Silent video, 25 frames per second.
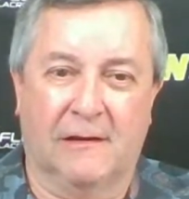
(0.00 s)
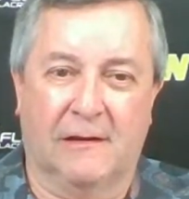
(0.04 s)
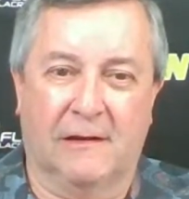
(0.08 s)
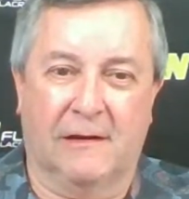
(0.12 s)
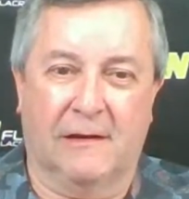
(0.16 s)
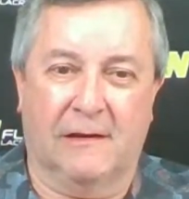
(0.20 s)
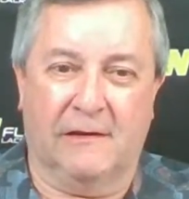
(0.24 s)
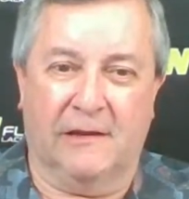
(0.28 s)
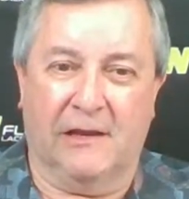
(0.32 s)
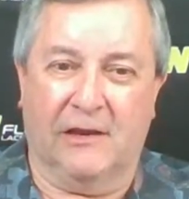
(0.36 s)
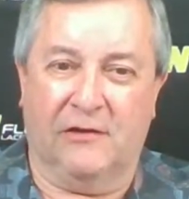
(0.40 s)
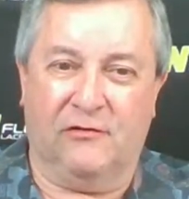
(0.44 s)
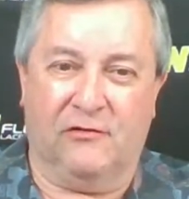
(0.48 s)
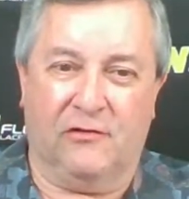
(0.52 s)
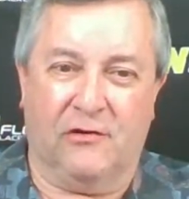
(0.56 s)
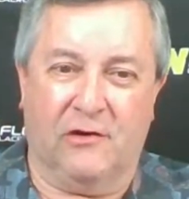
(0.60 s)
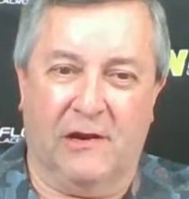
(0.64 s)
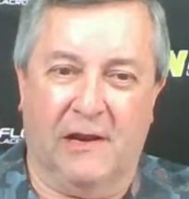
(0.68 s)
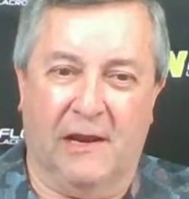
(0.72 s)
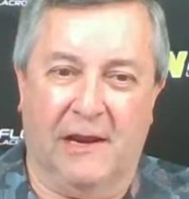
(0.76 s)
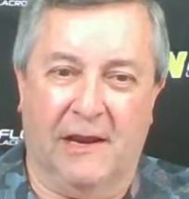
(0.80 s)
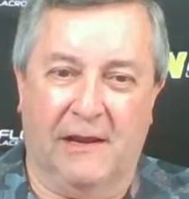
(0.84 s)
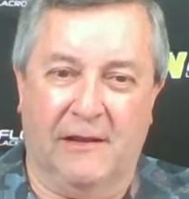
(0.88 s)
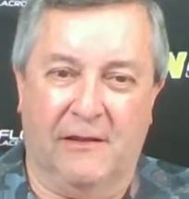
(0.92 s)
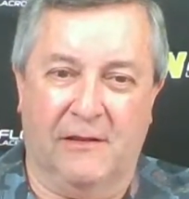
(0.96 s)

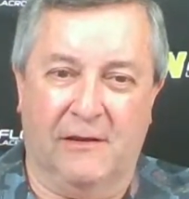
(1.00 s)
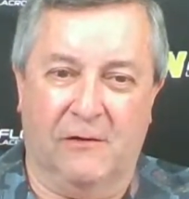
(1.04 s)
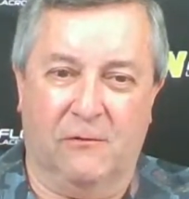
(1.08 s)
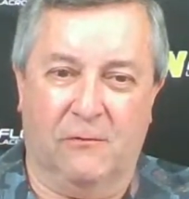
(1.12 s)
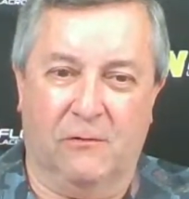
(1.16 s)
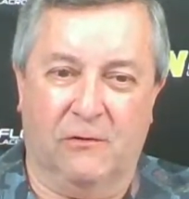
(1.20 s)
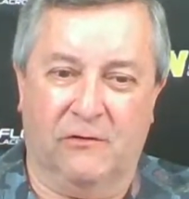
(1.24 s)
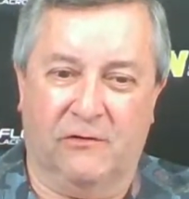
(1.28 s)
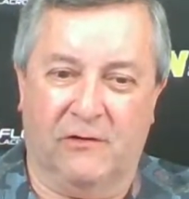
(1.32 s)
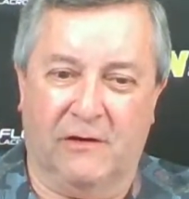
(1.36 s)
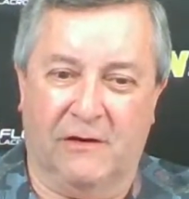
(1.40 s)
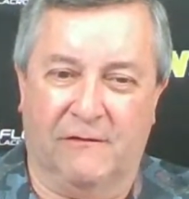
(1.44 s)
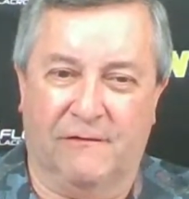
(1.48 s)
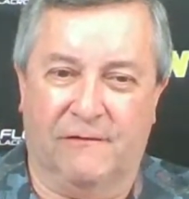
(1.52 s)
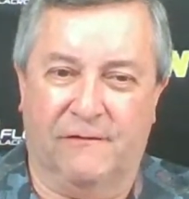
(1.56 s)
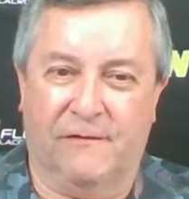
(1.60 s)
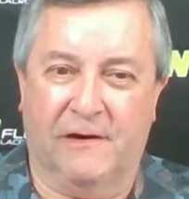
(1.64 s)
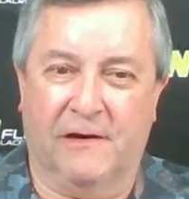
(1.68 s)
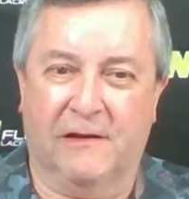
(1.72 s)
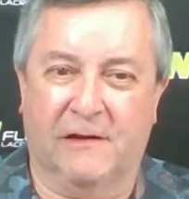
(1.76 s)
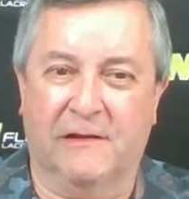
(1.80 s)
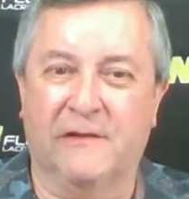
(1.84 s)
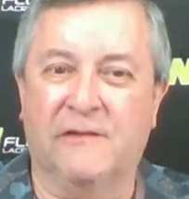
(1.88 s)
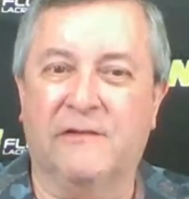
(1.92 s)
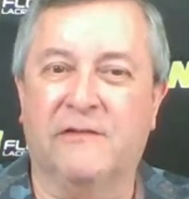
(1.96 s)
yesterday there was a
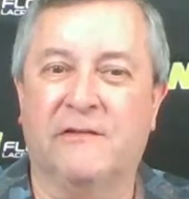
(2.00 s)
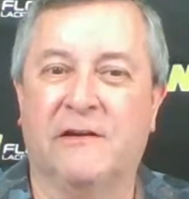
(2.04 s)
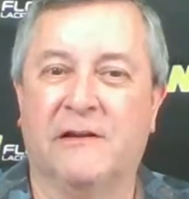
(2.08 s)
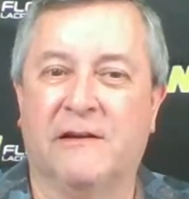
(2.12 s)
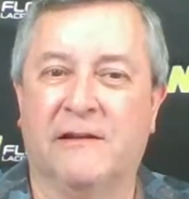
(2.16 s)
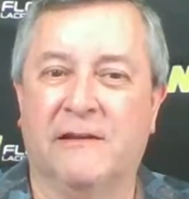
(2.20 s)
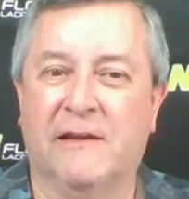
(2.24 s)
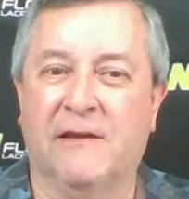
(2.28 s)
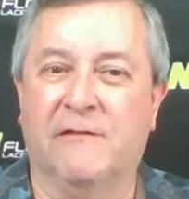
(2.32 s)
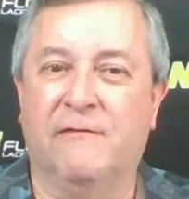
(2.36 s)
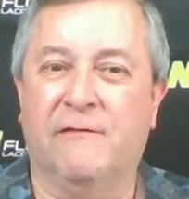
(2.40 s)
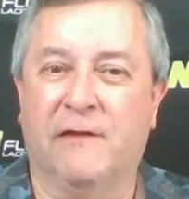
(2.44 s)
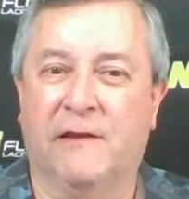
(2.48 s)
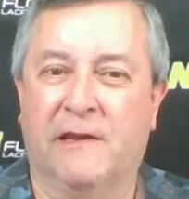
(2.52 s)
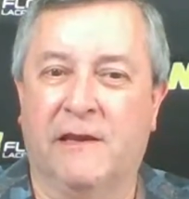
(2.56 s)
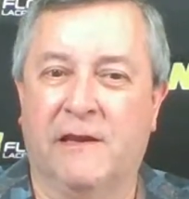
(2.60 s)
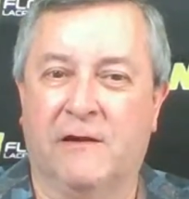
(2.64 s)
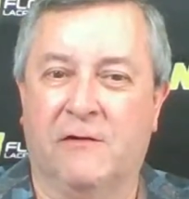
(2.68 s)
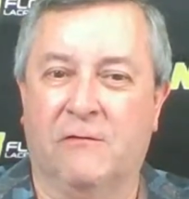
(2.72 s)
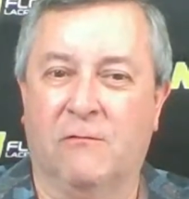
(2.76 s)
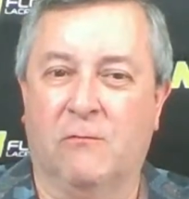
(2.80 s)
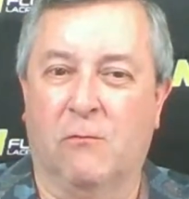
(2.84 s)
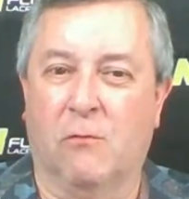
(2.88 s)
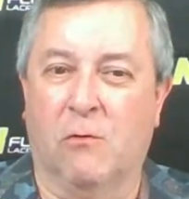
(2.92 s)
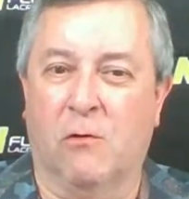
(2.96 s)
fairly
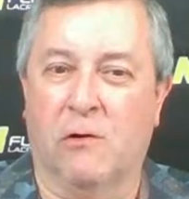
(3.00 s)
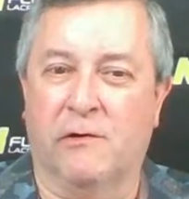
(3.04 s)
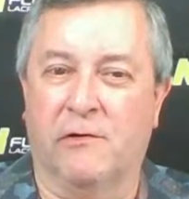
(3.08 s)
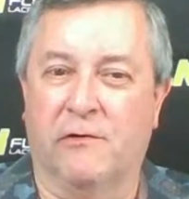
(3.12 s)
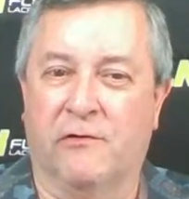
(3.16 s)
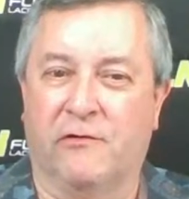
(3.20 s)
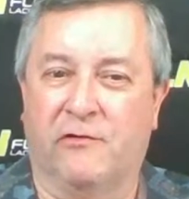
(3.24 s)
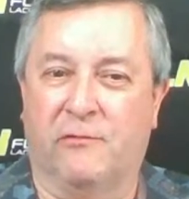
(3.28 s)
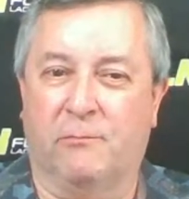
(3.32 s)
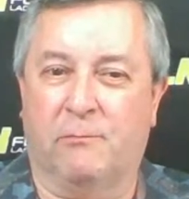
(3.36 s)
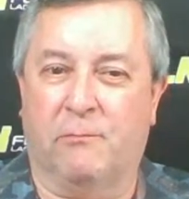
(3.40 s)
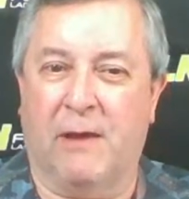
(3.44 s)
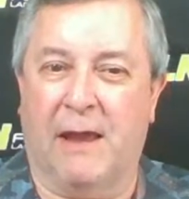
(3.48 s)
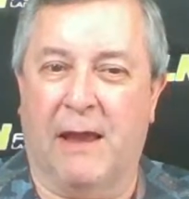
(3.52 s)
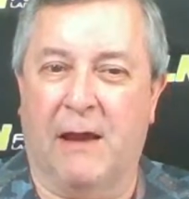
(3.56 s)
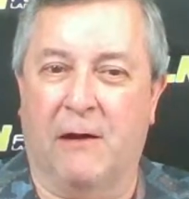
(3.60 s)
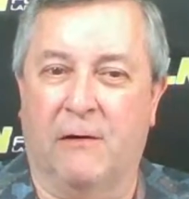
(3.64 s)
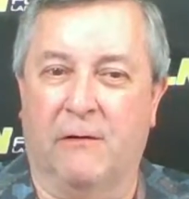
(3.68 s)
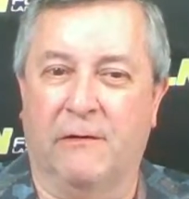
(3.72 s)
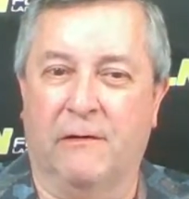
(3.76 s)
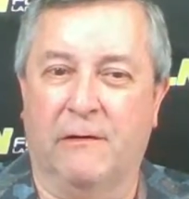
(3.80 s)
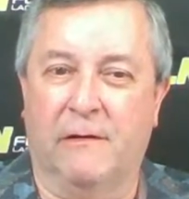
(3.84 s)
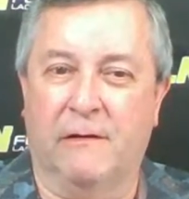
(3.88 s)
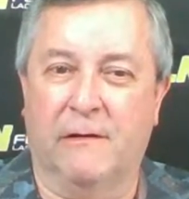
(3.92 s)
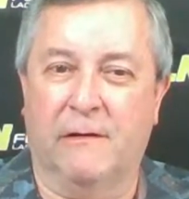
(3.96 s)
significant water
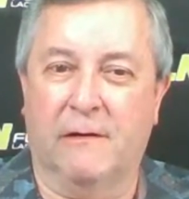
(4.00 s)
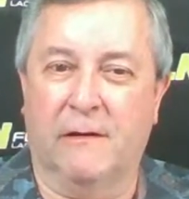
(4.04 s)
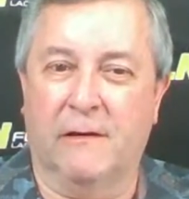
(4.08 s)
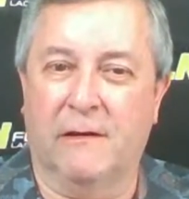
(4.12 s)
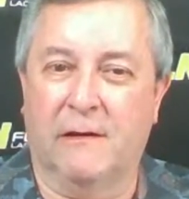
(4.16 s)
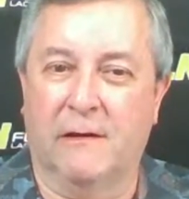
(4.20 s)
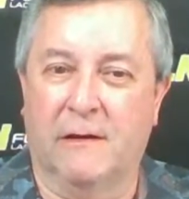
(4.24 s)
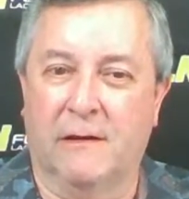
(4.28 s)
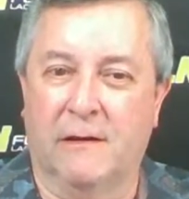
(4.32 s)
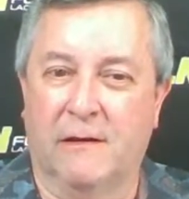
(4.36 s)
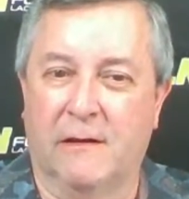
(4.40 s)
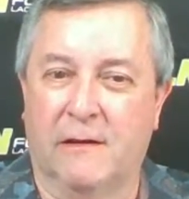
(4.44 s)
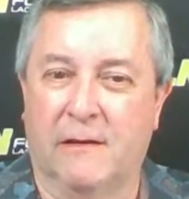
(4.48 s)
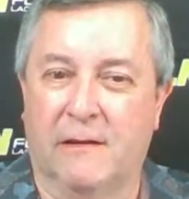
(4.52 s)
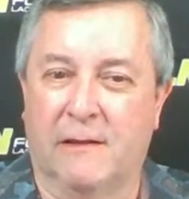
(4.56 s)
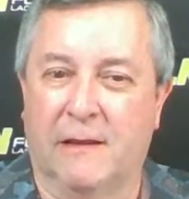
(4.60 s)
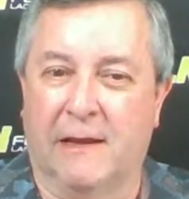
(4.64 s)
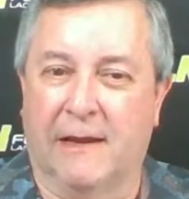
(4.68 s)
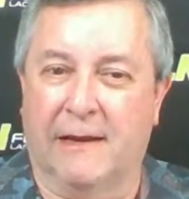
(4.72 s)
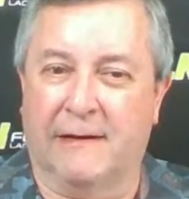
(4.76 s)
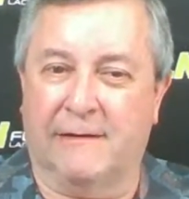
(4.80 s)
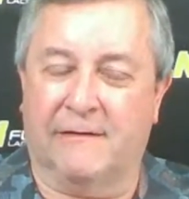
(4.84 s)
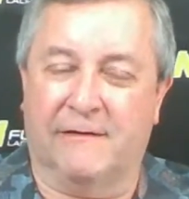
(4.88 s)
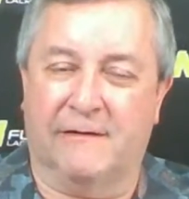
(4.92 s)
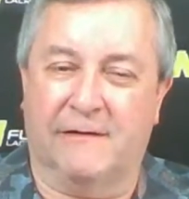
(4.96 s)
spout
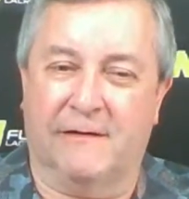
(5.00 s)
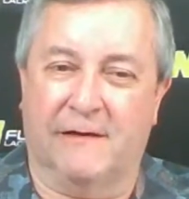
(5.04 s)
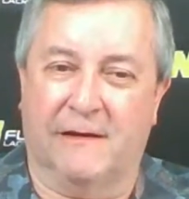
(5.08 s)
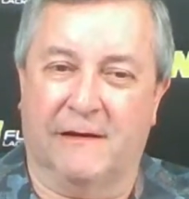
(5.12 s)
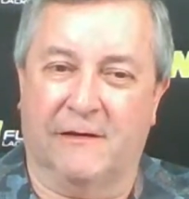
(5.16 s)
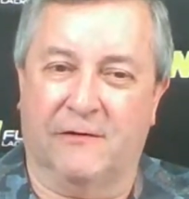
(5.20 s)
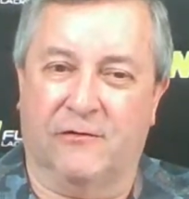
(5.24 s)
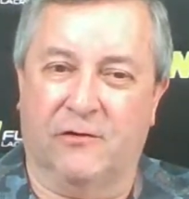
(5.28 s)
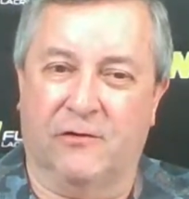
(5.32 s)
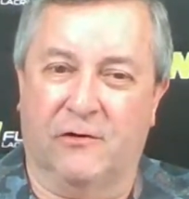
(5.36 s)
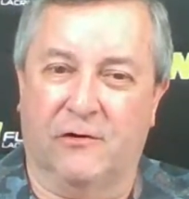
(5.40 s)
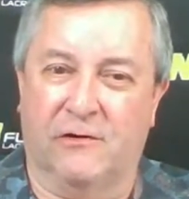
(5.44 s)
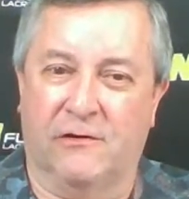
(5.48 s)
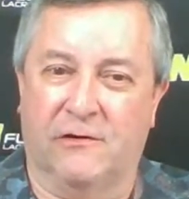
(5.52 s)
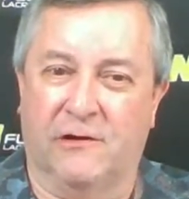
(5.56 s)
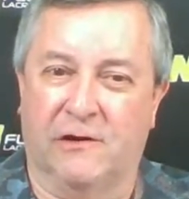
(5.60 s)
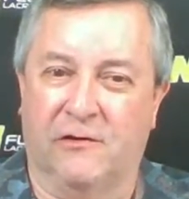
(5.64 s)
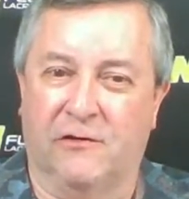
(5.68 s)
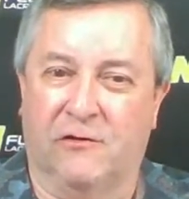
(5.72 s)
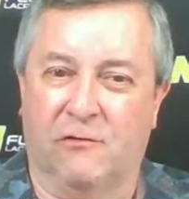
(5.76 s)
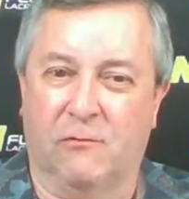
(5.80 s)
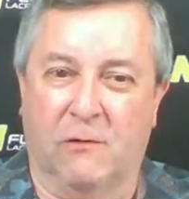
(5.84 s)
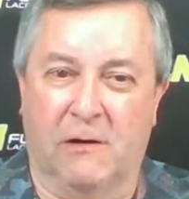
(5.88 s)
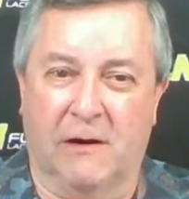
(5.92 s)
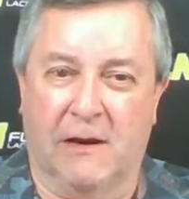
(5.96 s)
that turned
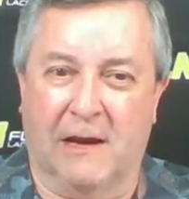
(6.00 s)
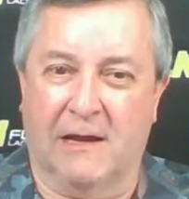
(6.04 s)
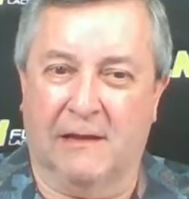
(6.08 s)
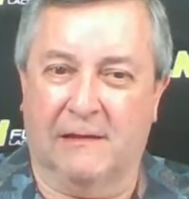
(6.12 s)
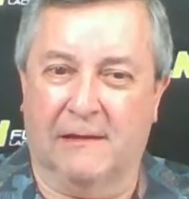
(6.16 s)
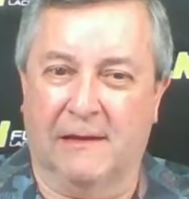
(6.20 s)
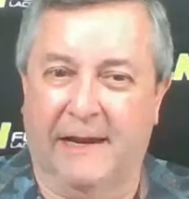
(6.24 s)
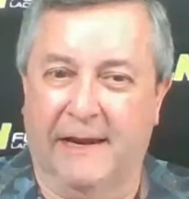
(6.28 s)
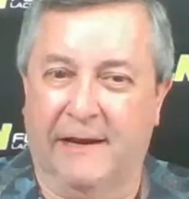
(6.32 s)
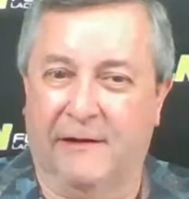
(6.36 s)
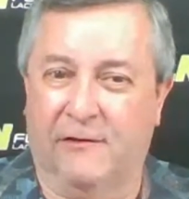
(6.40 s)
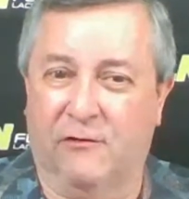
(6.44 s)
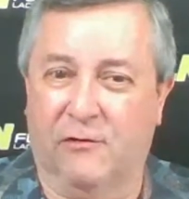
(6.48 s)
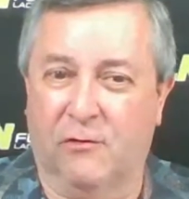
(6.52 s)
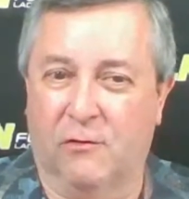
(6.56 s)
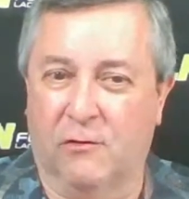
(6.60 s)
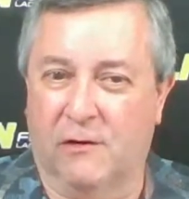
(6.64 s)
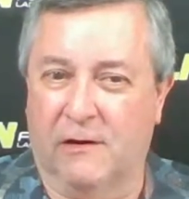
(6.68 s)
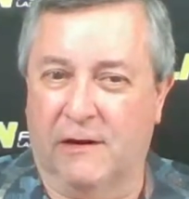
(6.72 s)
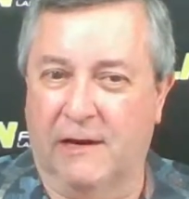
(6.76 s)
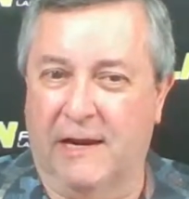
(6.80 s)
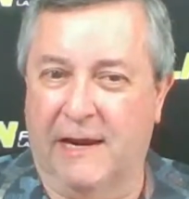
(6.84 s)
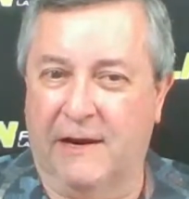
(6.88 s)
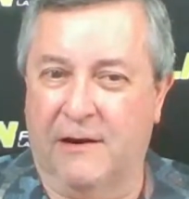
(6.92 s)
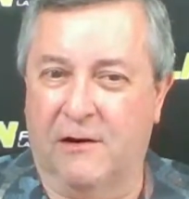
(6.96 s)
into an on-land
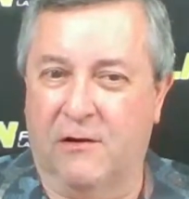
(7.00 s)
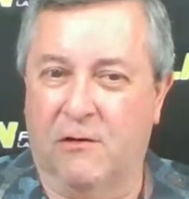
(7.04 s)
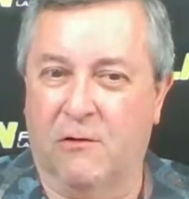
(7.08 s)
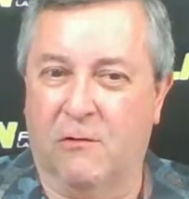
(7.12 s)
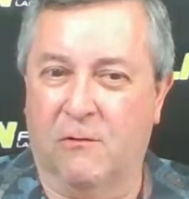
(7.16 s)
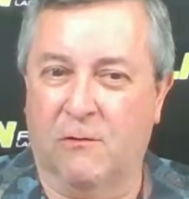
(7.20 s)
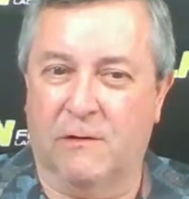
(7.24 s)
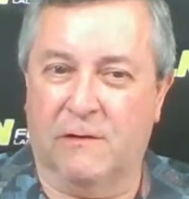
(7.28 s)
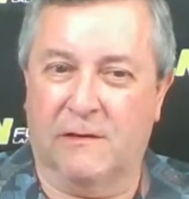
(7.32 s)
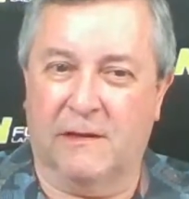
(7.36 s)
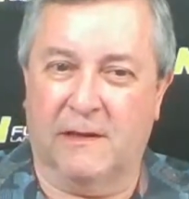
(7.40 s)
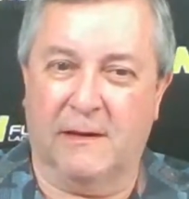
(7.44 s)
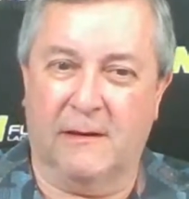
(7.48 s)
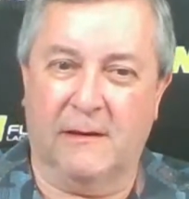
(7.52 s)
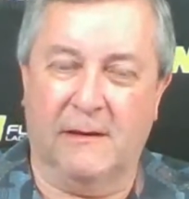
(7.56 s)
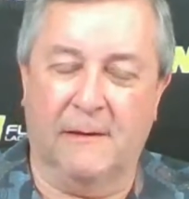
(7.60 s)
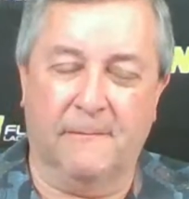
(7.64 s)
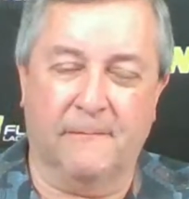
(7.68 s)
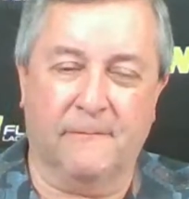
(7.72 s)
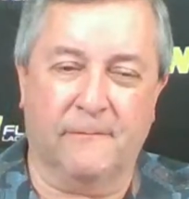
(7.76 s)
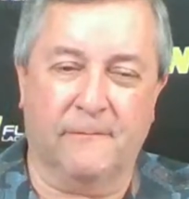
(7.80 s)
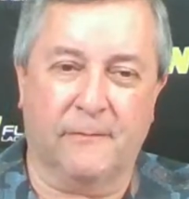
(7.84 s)
tornado, and